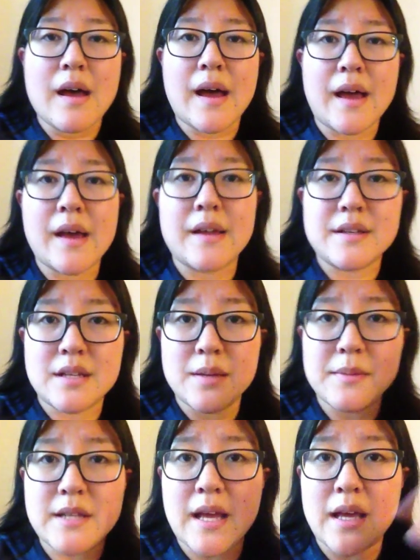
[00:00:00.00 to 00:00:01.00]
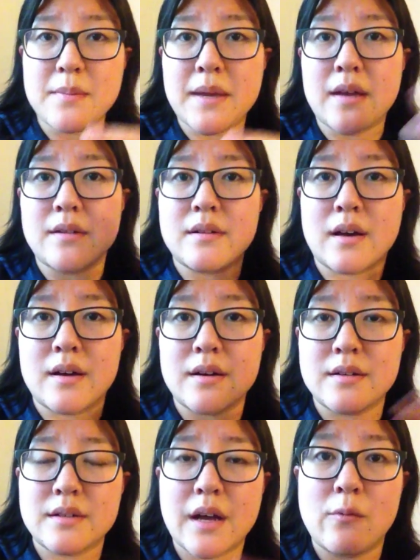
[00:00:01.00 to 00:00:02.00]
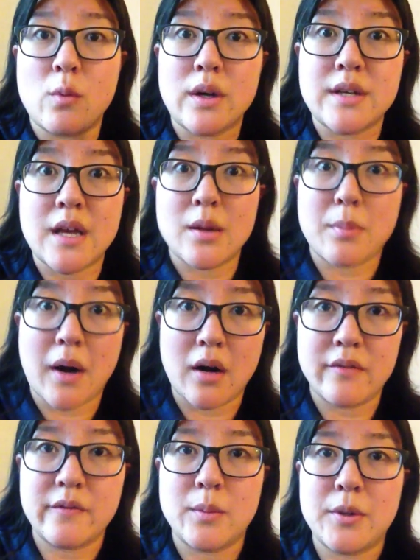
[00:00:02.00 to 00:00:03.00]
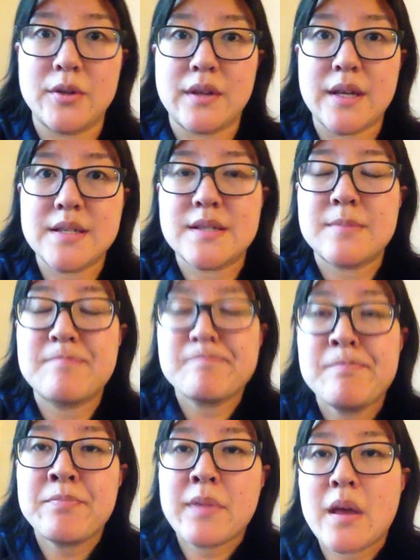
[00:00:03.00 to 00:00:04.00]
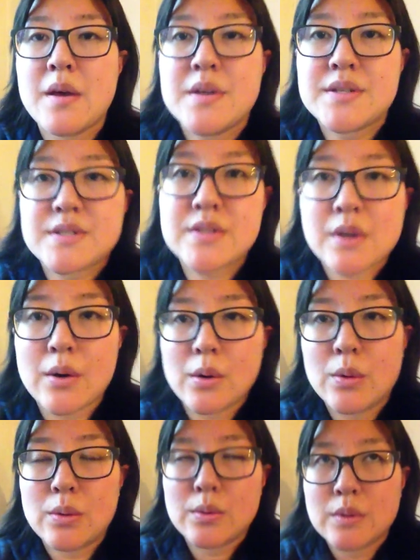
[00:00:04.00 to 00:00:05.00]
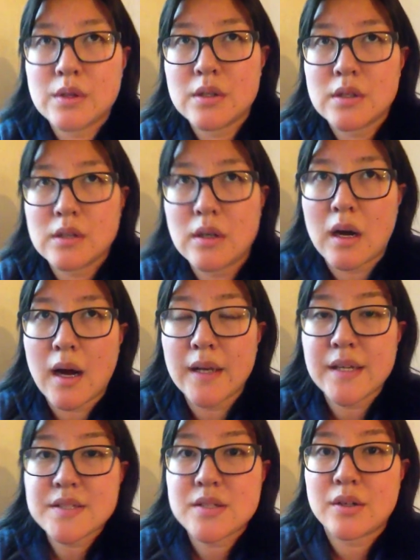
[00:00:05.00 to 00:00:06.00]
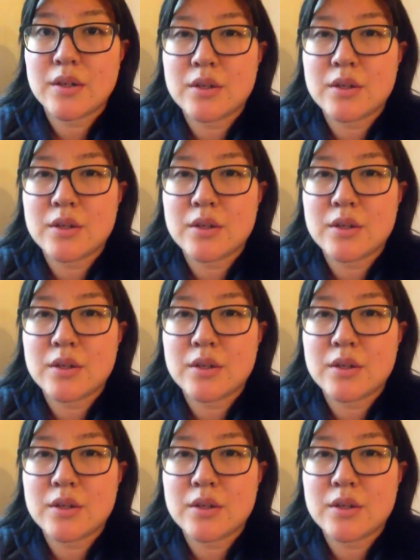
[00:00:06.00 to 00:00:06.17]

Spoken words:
And him and the A-Man have 1 day apart for birthdays. So I asked her,